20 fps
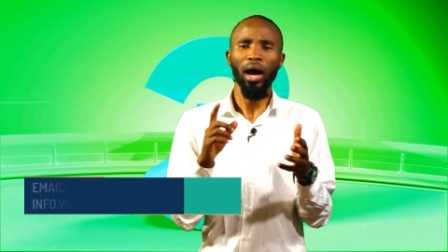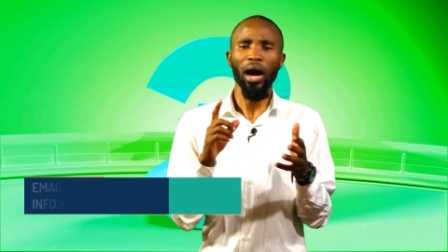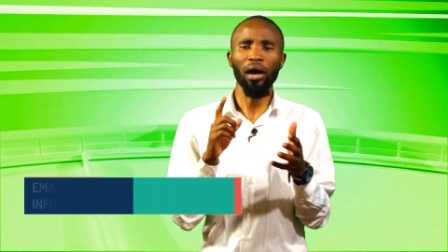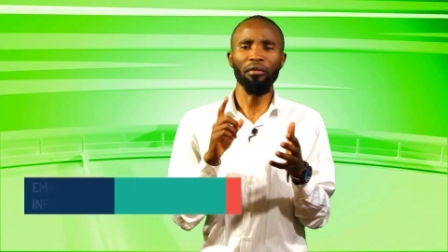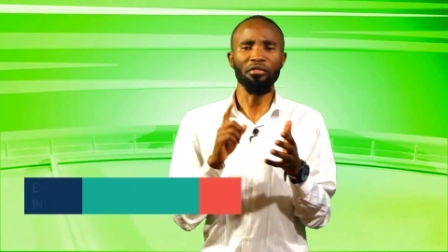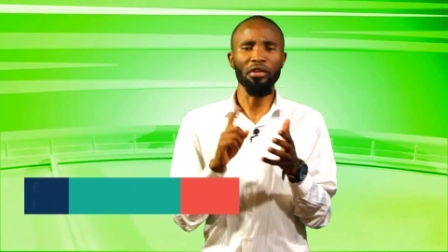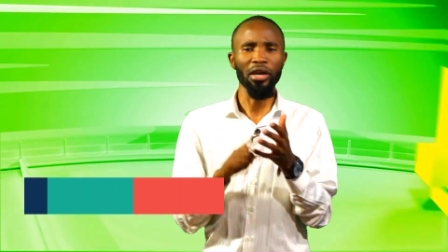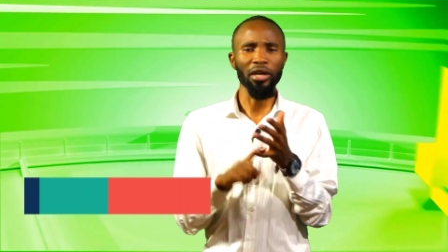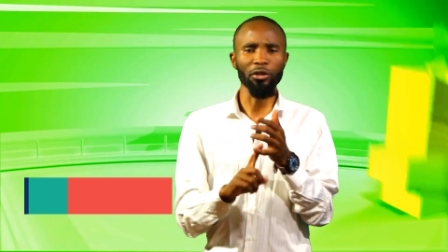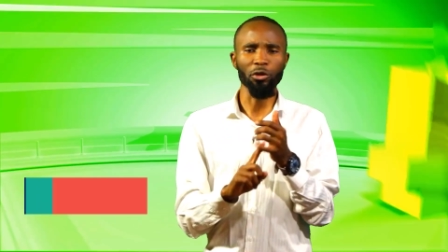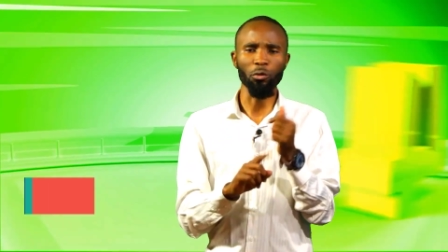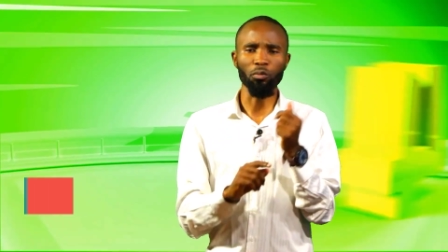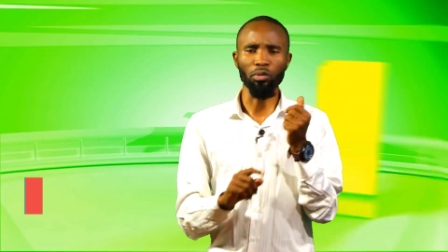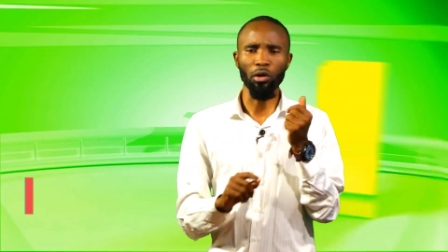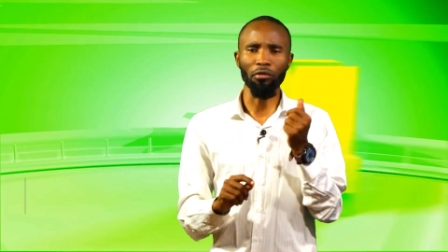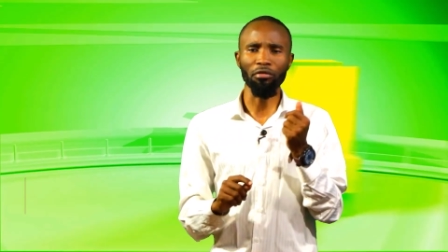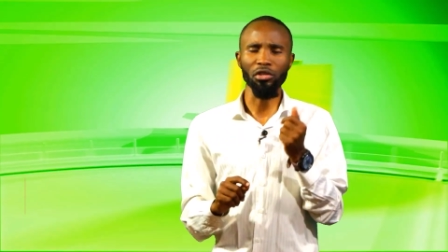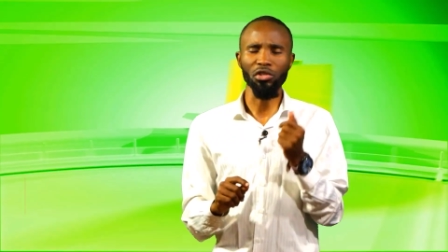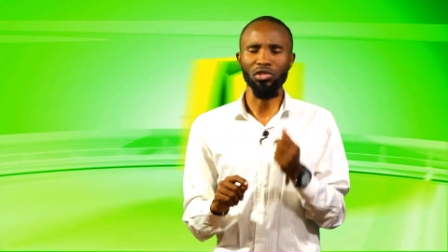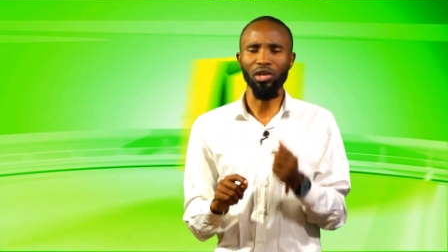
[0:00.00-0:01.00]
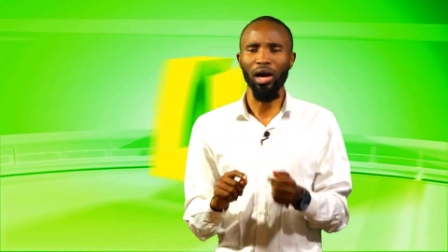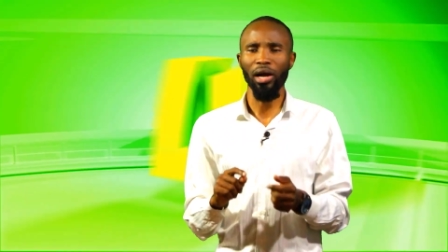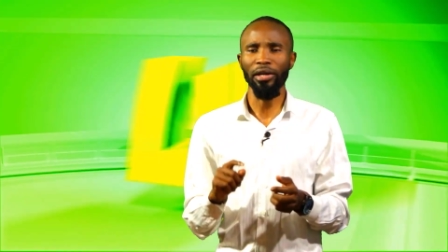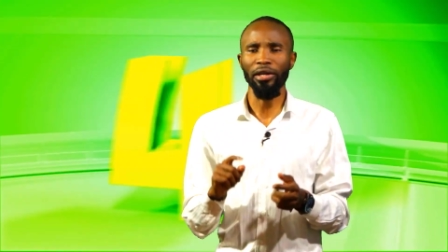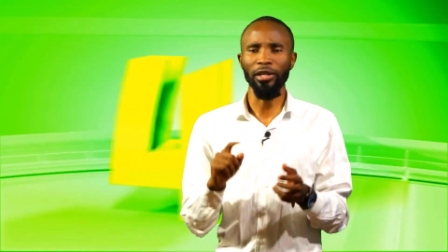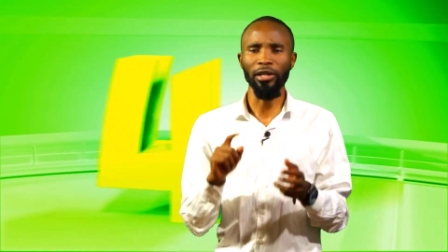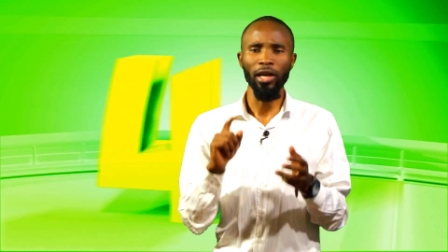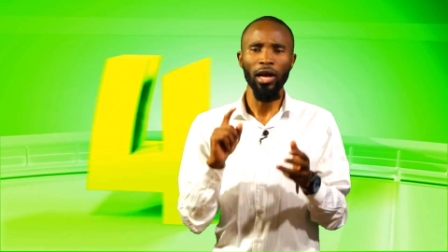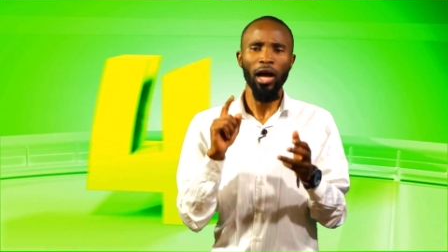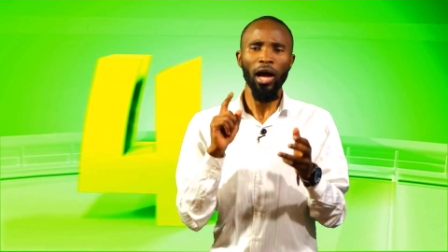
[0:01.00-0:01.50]
I've heard you
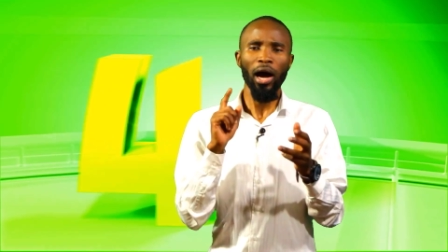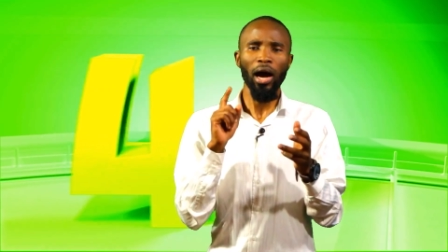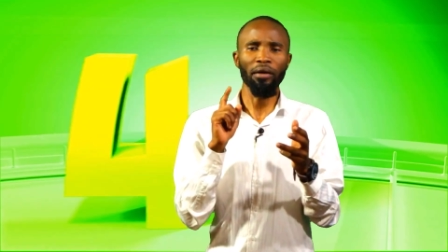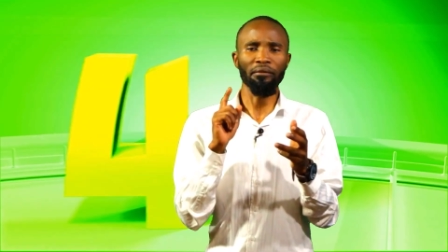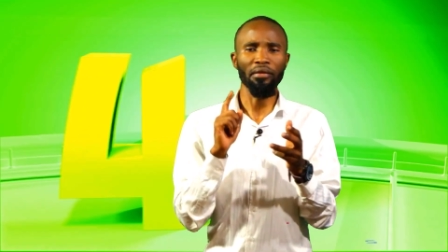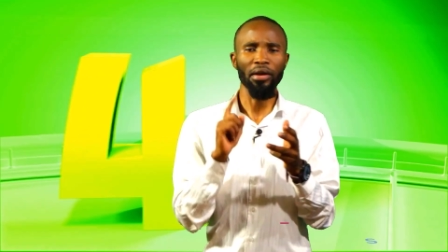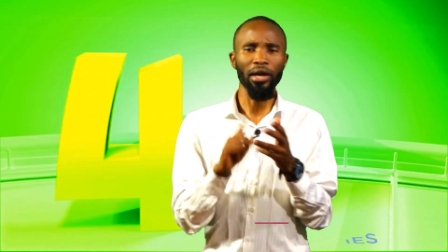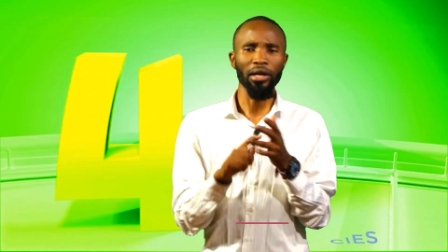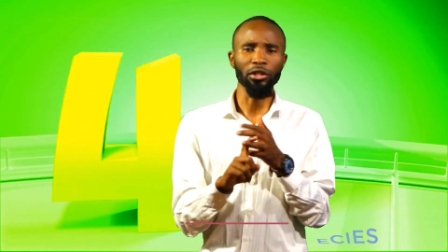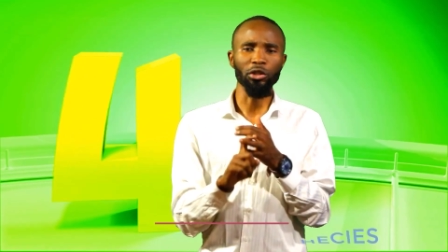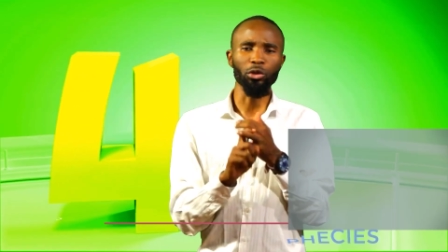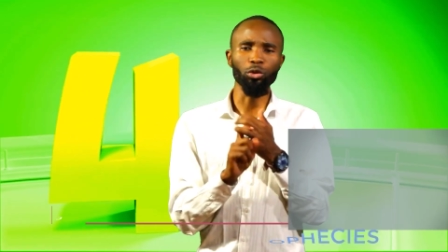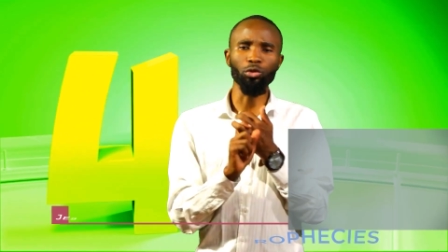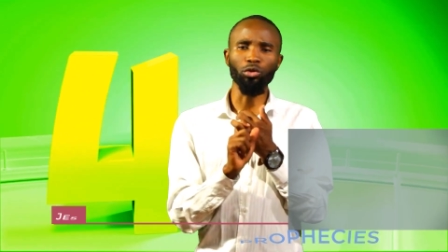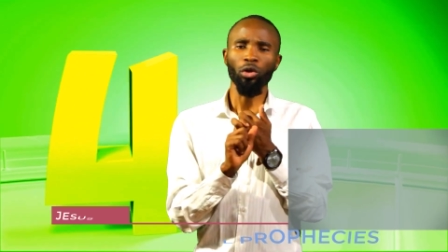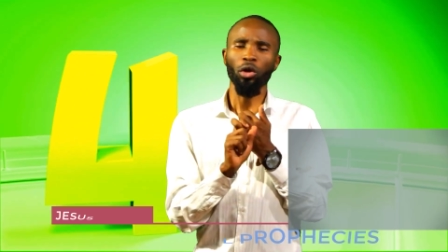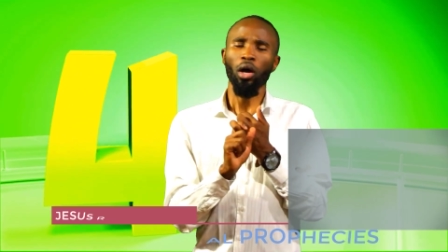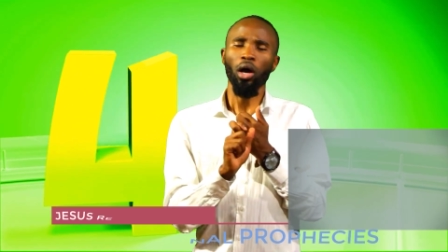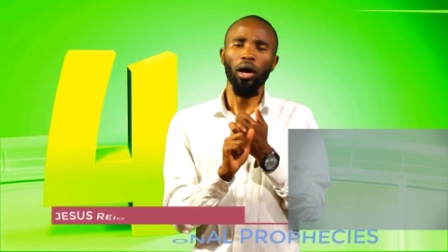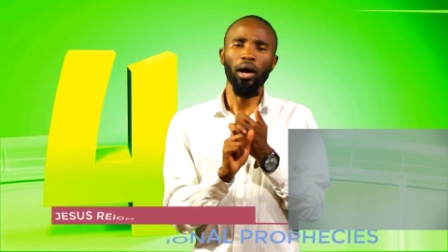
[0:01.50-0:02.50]
prophesying, I've heard you